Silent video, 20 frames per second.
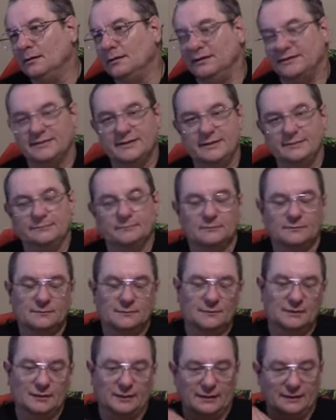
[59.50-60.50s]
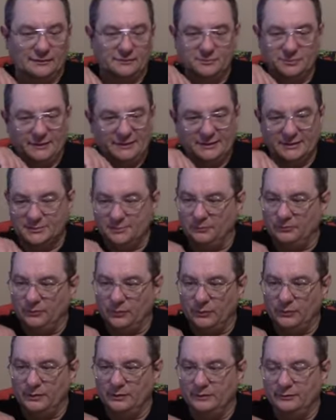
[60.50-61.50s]
See, and I explained this
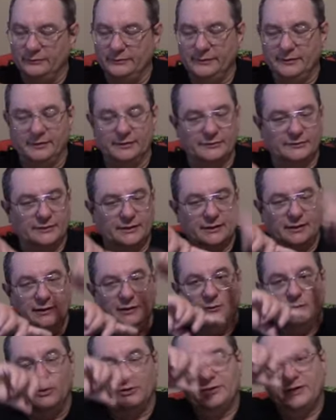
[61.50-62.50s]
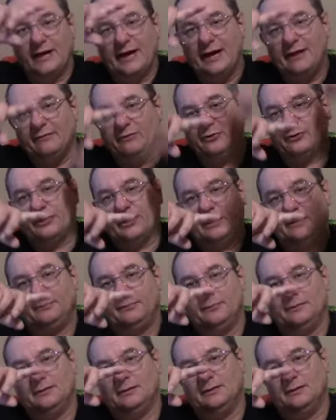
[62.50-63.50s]
before in other videos. What you have on
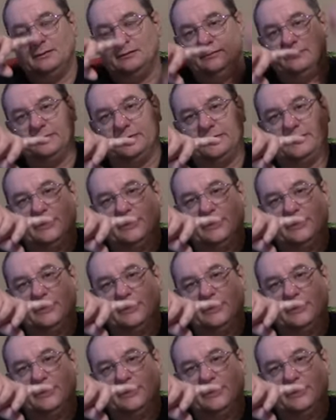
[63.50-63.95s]
top of the